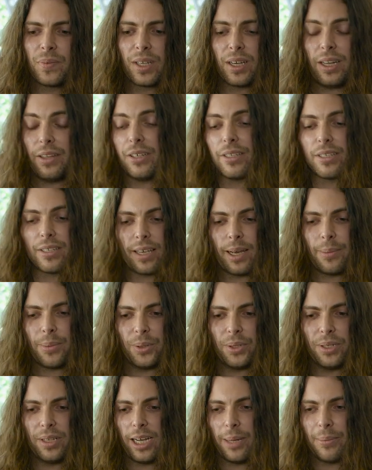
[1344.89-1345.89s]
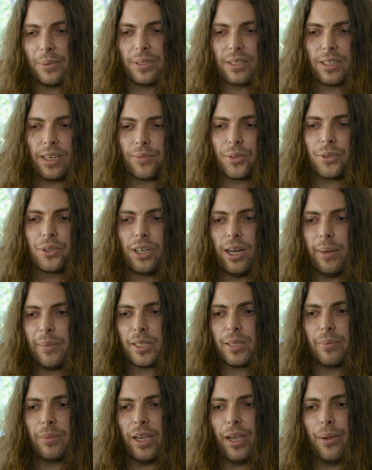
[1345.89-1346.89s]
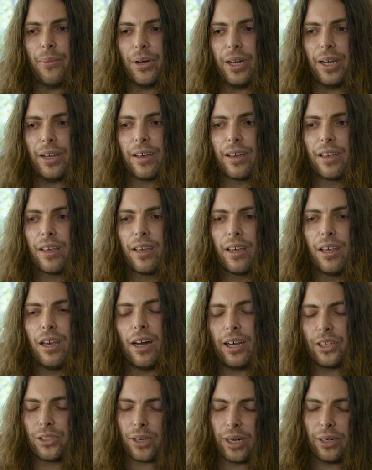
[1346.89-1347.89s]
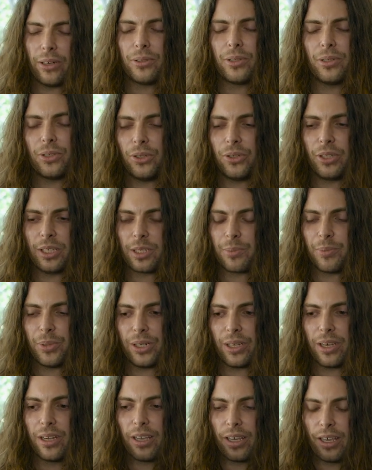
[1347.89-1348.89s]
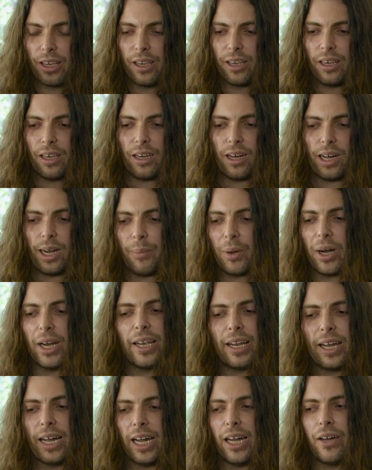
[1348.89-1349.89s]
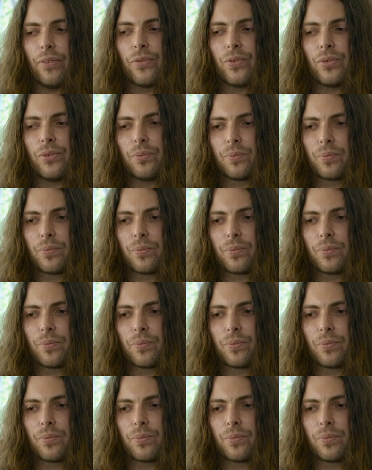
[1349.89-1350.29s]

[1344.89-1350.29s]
and this has happened several times to me where I try not to do this, but I might have,